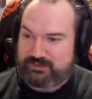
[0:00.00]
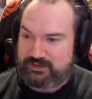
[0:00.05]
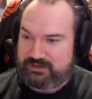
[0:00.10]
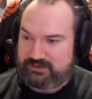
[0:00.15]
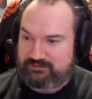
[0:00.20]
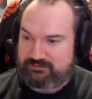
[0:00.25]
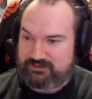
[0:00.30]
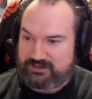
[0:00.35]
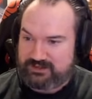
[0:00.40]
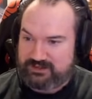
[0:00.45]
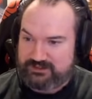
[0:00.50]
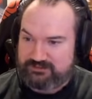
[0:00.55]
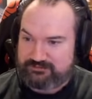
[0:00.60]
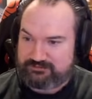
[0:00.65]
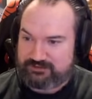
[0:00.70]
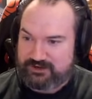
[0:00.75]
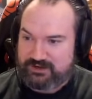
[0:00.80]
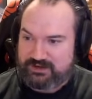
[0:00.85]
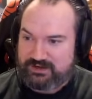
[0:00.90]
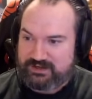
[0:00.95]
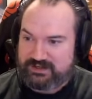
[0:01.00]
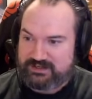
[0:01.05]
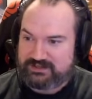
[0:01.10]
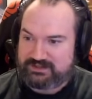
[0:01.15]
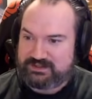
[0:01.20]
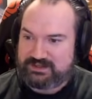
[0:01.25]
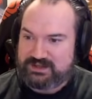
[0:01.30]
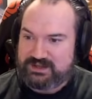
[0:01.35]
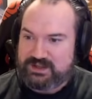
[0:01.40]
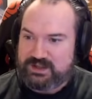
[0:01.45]
perfectly
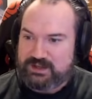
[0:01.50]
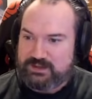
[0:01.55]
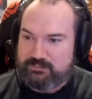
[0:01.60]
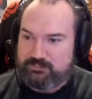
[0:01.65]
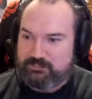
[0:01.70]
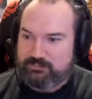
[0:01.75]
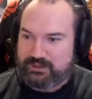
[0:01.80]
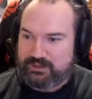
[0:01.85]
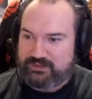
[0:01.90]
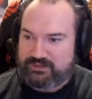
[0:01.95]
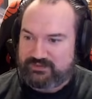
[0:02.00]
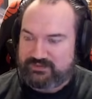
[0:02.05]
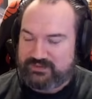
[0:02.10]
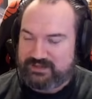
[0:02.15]
fine, but